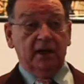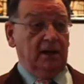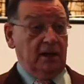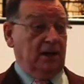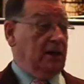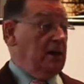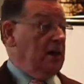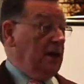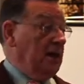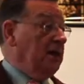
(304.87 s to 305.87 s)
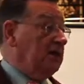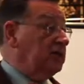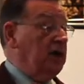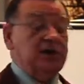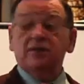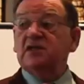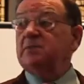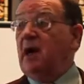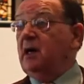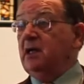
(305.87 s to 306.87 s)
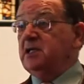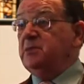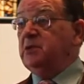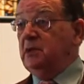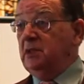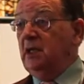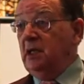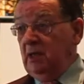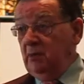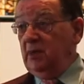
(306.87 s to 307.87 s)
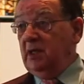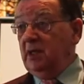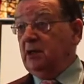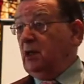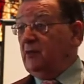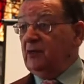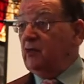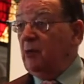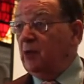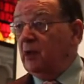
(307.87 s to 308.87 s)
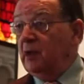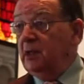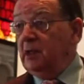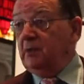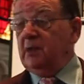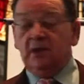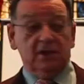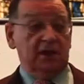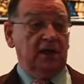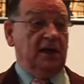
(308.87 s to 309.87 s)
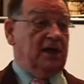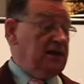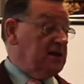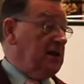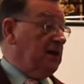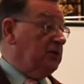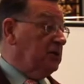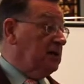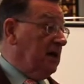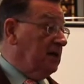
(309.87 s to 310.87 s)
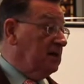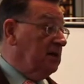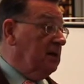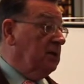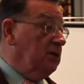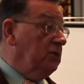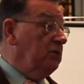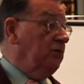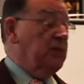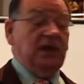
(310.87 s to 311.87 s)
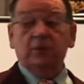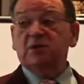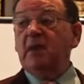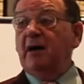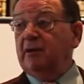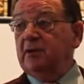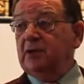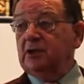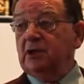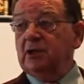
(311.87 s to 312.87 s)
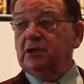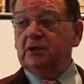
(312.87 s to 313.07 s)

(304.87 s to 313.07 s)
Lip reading: an exchange of smiles between me and Oliver Cromwell, because there his statue stands too. He was married in the church,